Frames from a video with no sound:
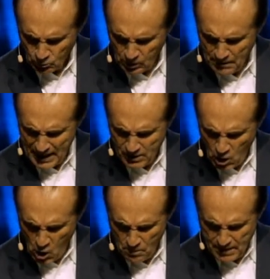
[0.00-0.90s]
will by
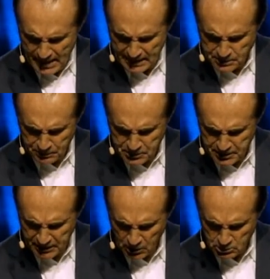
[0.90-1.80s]
no means
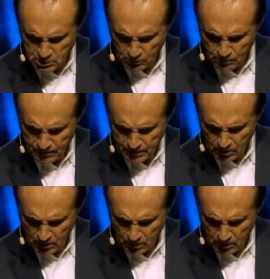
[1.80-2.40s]
precede those who